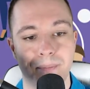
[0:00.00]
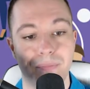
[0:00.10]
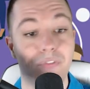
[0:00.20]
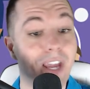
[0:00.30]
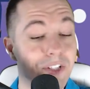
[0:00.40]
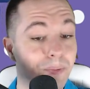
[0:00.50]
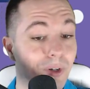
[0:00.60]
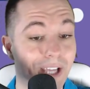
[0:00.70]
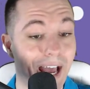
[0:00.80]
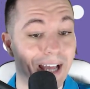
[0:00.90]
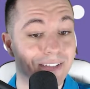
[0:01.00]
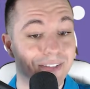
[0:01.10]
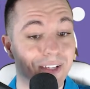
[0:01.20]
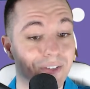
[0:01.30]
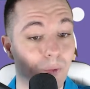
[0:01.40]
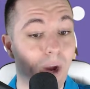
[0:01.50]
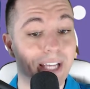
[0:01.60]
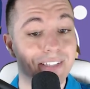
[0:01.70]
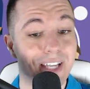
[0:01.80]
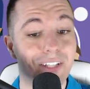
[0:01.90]
Facebook ads is a way to
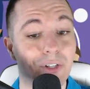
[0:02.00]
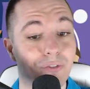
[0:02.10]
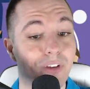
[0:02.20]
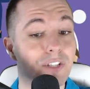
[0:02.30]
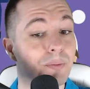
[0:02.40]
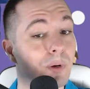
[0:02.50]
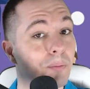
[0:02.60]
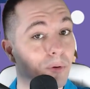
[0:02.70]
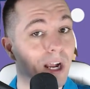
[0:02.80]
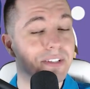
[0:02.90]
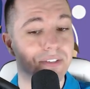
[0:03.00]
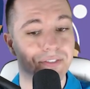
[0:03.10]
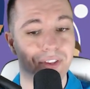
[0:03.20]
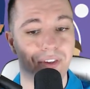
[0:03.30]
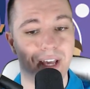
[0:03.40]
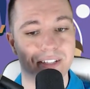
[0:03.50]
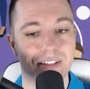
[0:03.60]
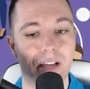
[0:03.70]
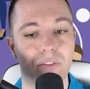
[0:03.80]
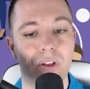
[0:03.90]
take your Facebook presence to the next
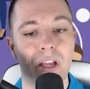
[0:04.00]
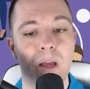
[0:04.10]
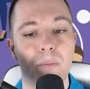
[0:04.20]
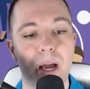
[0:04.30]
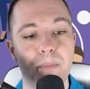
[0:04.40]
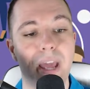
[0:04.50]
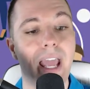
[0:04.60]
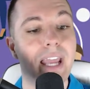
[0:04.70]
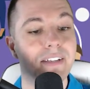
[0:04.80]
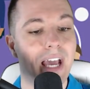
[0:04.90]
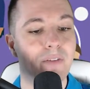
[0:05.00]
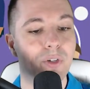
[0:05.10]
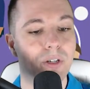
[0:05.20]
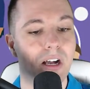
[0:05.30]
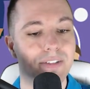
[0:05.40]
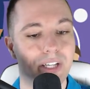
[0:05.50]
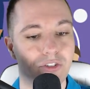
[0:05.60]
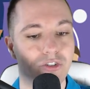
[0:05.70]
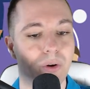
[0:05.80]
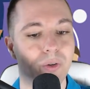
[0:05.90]
level by paying to have your content
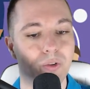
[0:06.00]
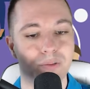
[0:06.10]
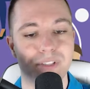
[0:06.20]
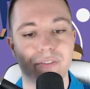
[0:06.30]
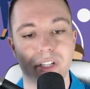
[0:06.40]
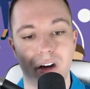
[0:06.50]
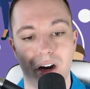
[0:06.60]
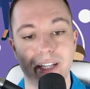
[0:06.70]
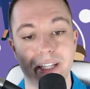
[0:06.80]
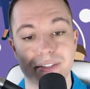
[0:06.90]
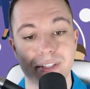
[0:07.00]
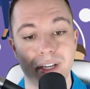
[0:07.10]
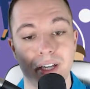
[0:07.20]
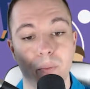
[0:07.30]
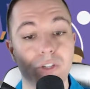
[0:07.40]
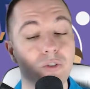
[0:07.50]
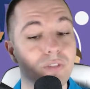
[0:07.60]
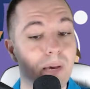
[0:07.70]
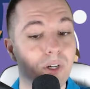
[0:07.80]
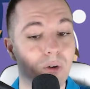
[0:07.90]
shown to a specific audience, which you
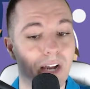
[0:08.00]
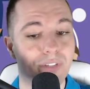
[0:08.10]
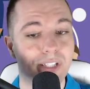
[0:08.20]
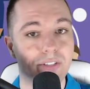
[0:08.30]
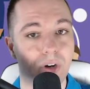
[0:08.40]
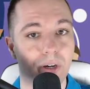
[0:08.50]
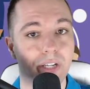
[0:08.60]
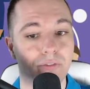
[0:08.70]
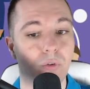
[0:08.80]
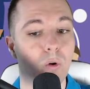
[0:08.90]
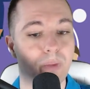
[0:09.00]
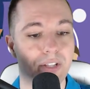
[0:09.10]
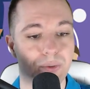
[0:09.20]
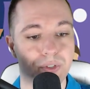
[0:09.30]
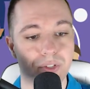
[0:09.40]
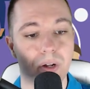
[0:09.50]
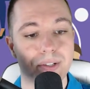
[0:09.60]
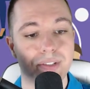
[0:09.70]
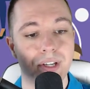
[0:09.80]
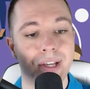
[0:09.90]
demographically target for best results.
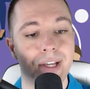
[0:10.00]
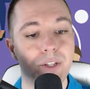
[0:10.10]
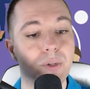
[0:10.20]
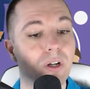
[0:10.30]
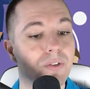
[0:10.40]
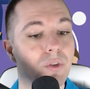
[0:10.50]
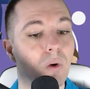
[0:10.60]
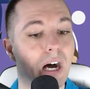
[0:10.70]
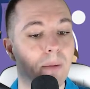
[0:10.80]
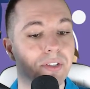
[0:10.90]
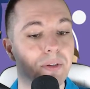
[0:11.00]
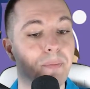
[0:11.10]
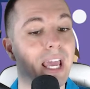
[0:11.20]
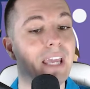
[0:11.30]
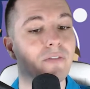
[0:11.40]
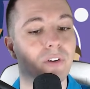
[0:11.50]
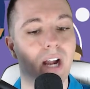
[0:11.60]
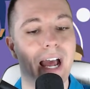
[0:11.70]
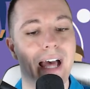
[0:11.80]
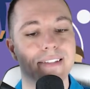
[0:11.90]
You can also opt to pay for
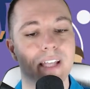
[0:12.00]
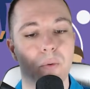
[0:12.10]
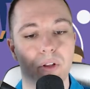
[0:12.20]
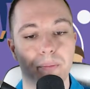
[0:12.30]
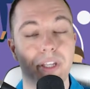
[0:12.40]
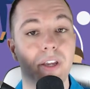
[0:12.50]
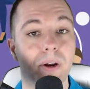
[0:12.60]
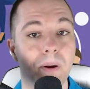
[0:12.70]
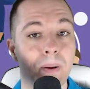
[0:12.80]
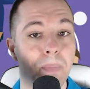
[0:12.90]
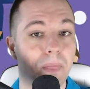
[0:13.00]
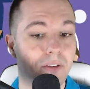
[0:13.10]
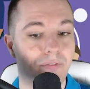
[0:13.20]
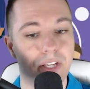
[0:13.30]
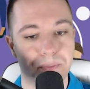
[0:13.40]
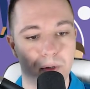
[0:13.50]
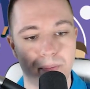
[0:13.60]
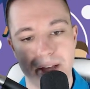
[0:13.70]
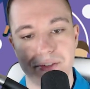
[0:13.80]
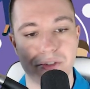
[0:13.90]
ads that will appear in Facebook
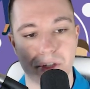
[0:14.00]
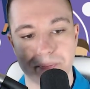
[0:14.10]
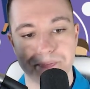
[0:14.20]
Messenger.